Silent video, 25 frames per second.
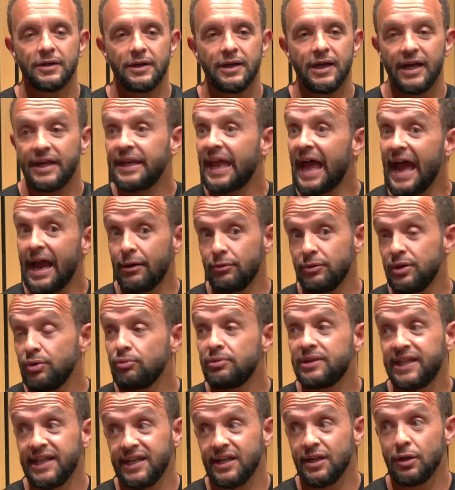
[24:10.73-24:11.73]
and how you
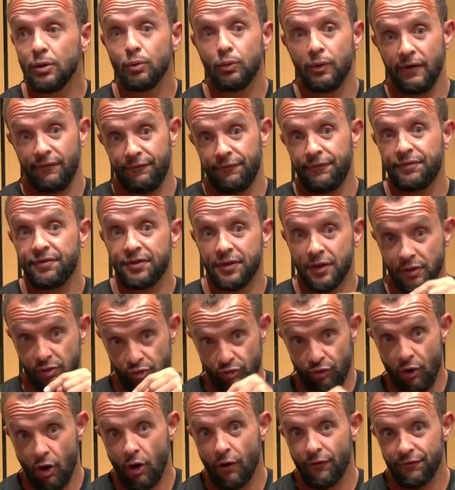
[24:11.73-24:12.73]
deal with the
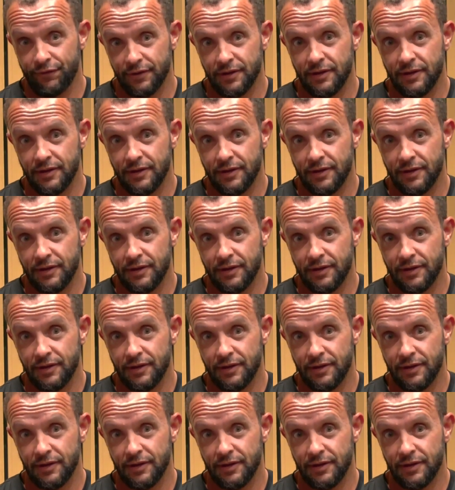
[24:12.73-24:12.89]
troughs.